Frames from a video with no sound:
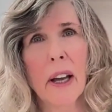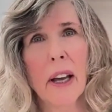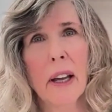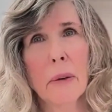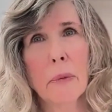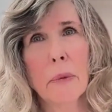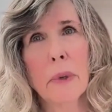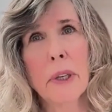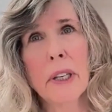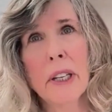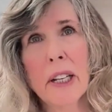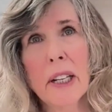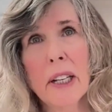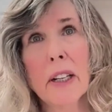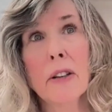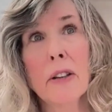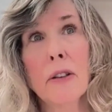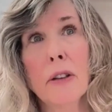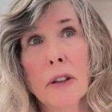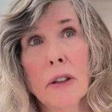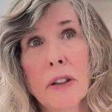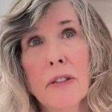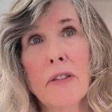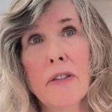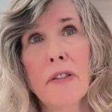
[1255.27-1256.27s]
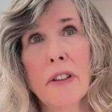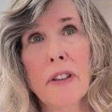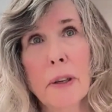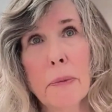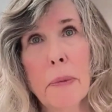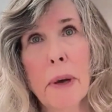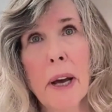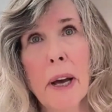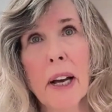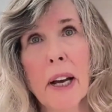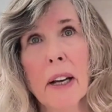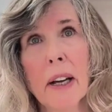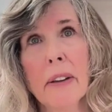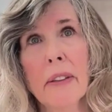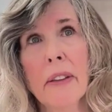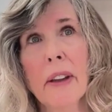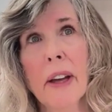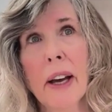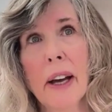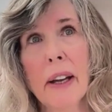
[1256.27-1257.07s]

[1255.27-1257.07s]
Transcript: And we needed good feedback on